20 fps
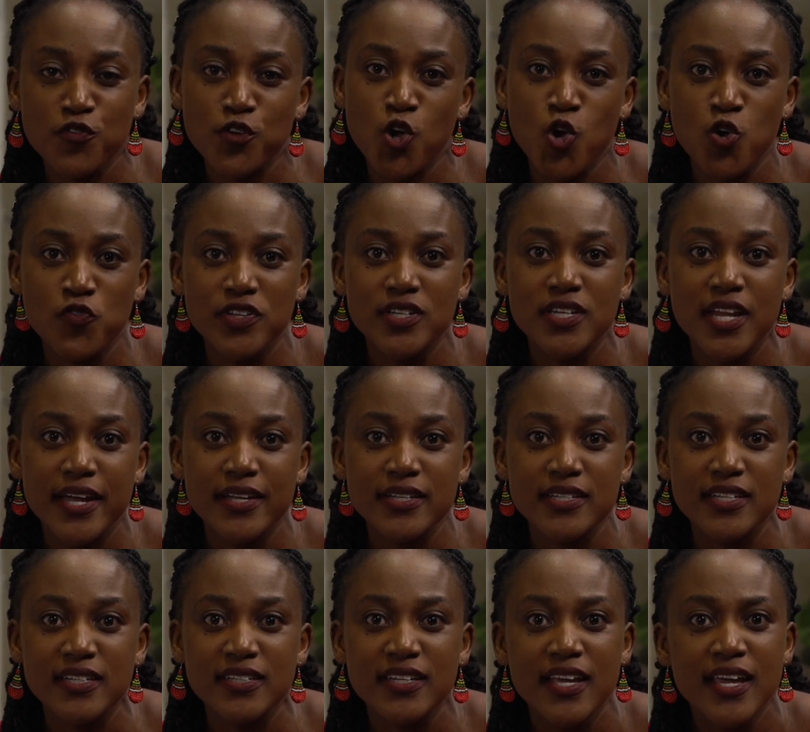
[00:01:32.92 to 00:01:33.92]
of
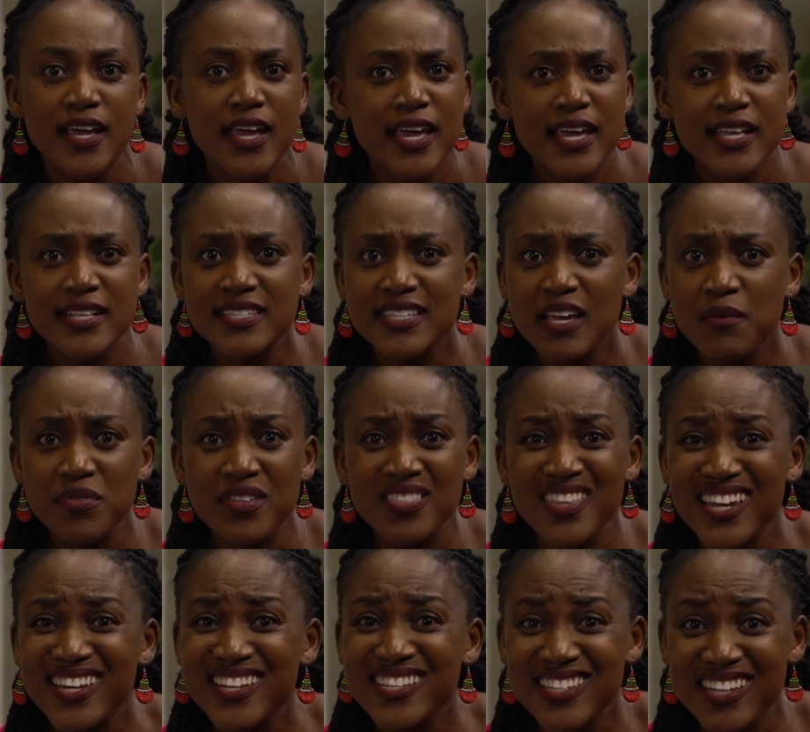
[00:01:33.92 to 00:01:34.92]
COVID-19. And something
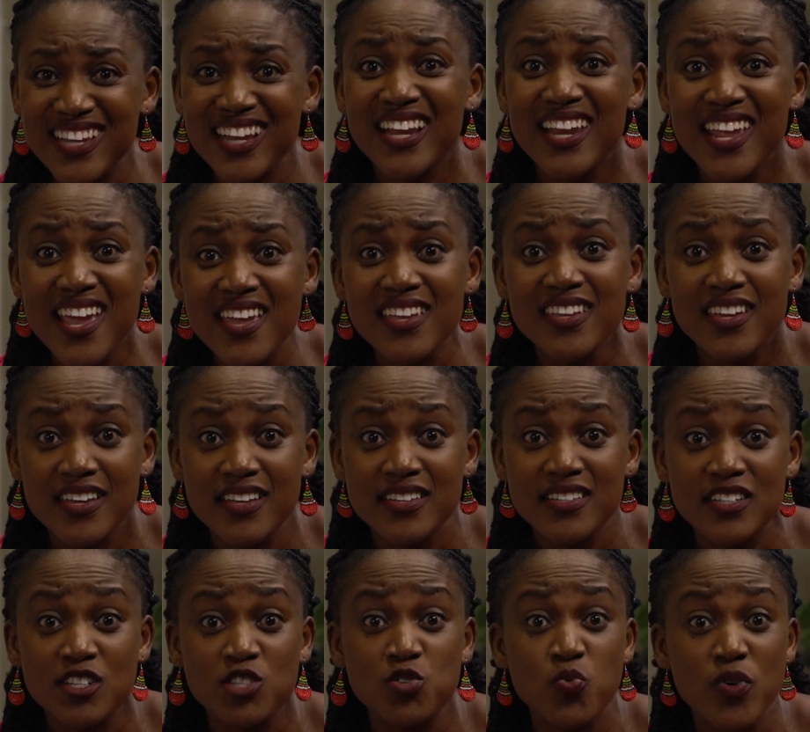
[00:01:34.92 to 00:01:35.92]
that isn't clear yet
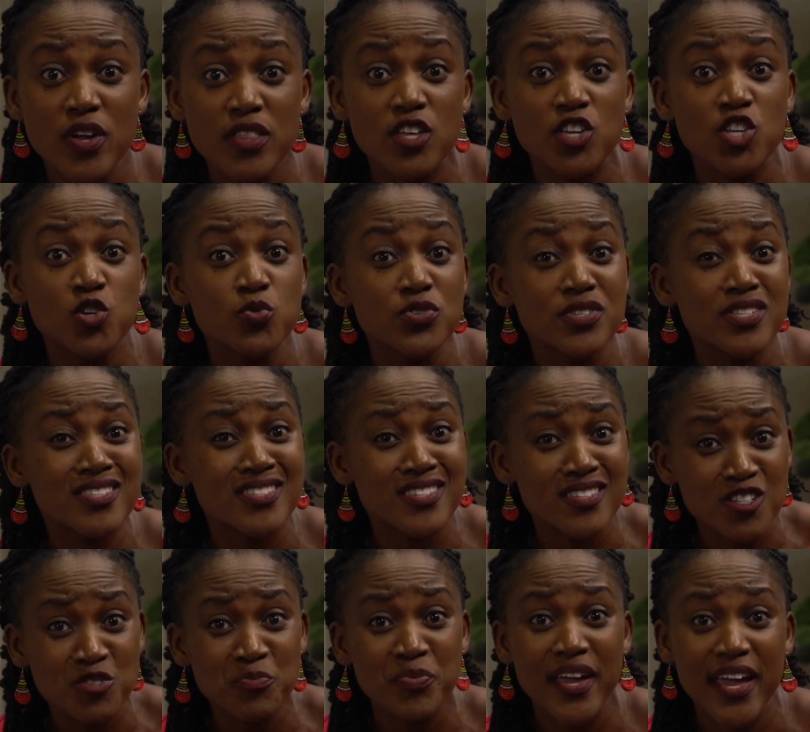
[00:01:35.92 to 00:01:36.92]
is whether you will
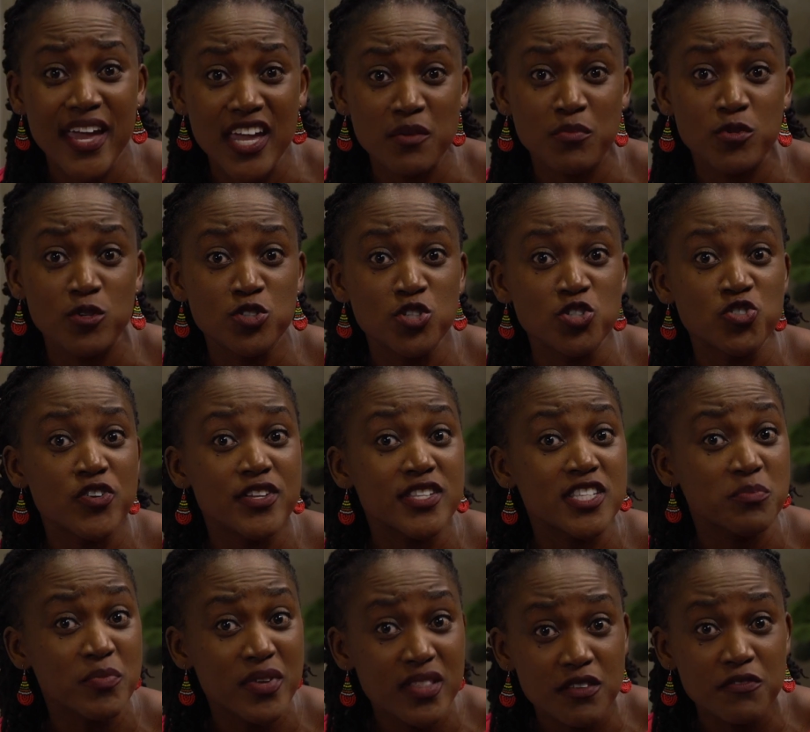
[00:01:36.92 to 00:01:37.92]
still be able to
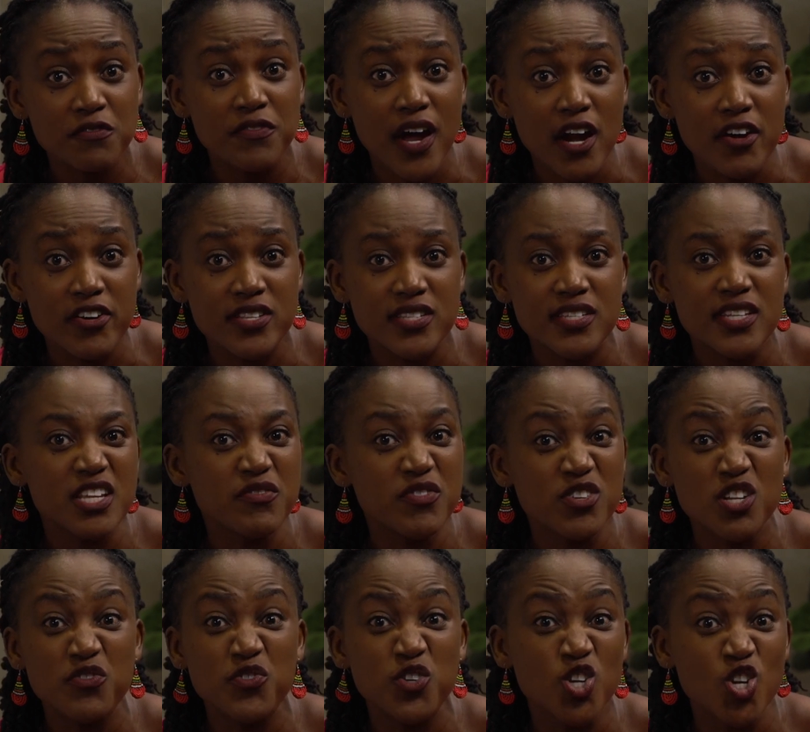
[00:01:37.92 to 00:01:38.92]
transmit the virus even
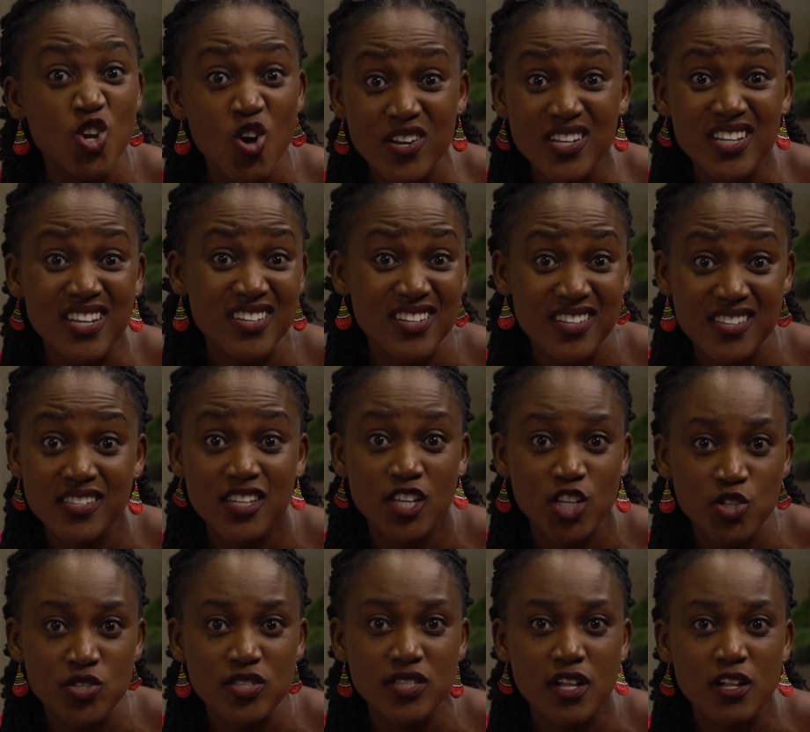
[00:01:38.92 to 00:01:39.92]
if you're not getting sick
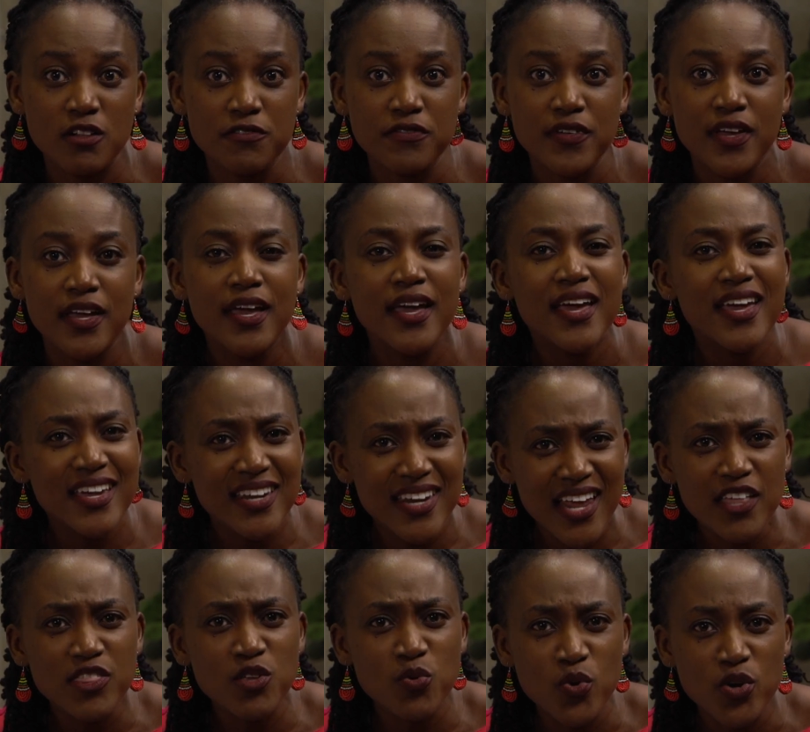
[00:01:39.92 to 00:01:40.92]
yourself. In
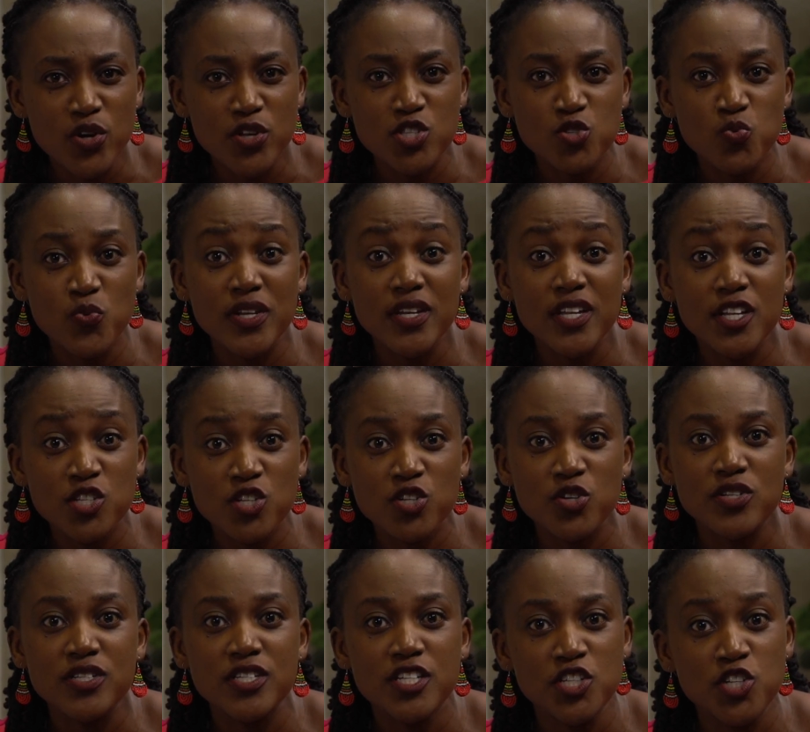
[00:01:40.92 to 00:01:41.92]
other words, we need to
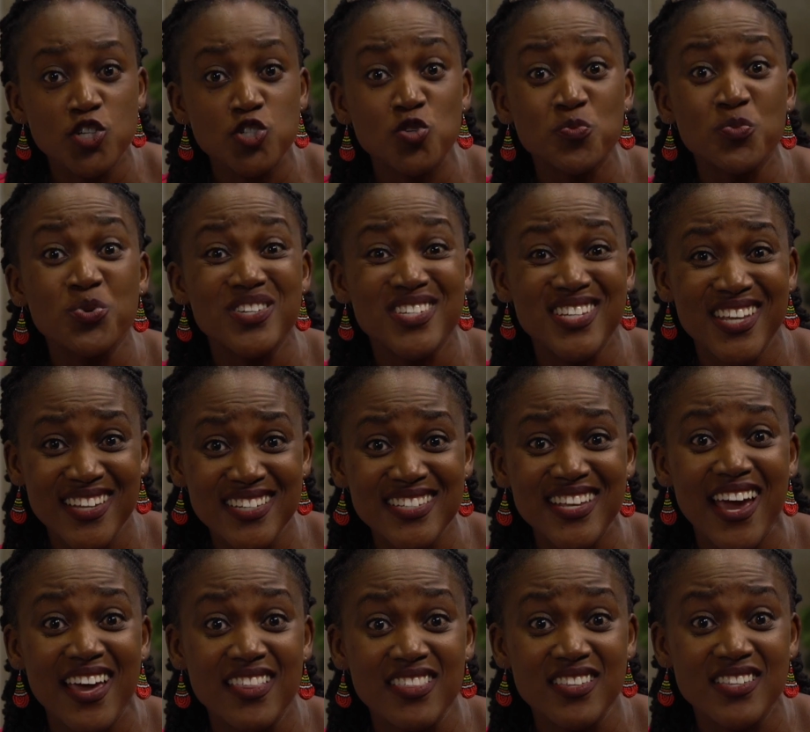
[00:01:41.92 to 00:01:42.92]
continue to protect
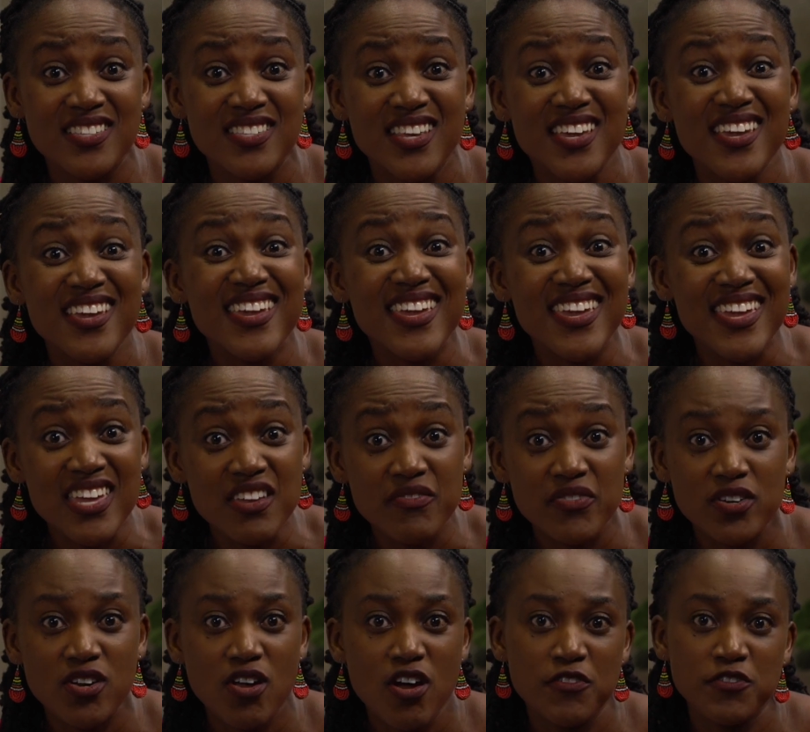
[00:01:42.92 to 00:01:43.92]
others.
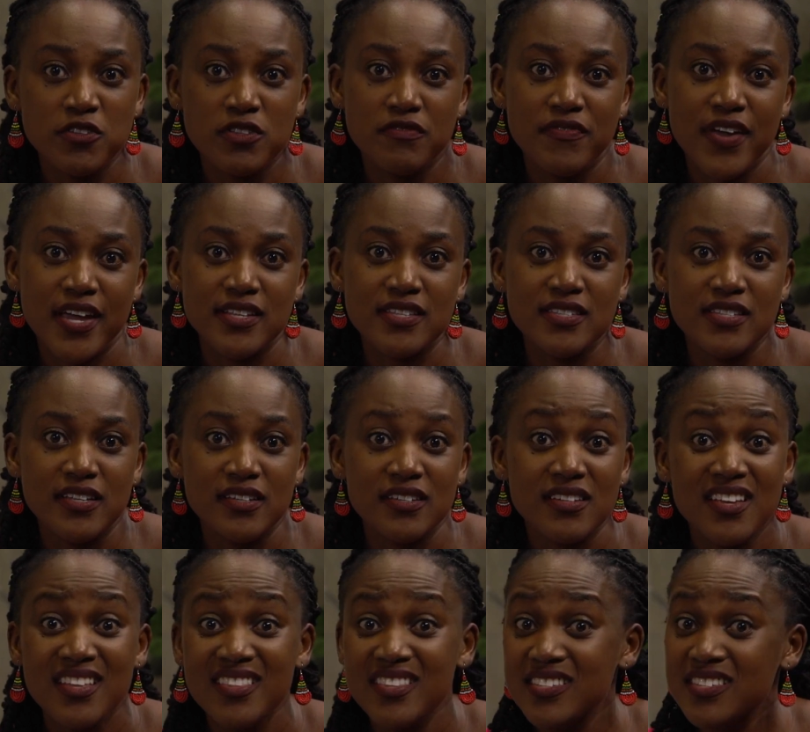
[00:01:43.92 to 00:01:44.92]
Even after the vaccine,
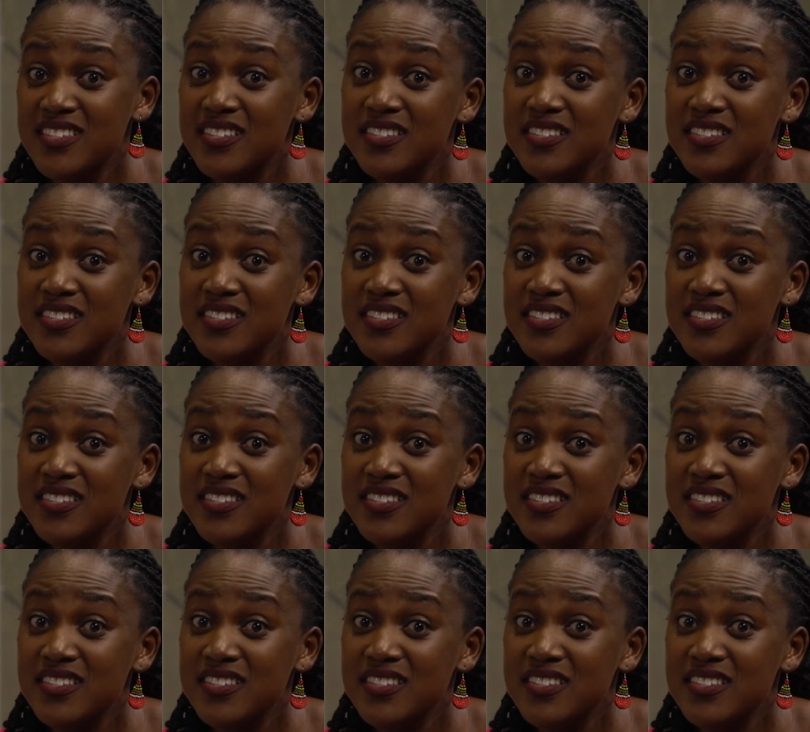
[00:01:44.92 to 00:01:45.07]
this